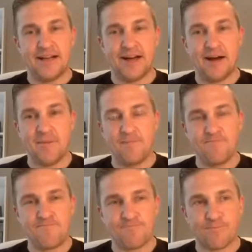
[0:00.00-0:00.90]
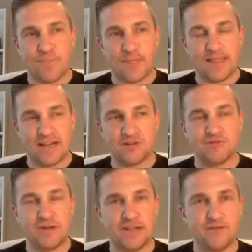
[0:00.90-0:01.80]
Um, that's a
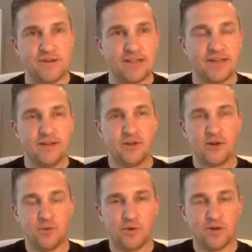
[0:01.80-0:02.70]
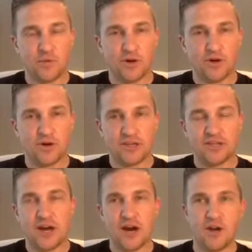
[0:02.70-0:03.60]
really, really good one to work on is
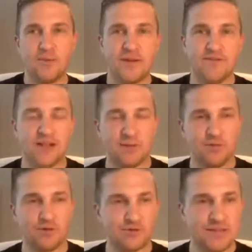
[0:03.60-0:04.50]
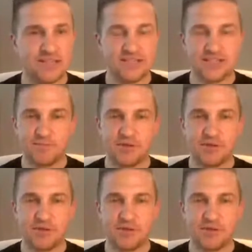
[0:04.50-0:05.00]
how do we develop those relationships?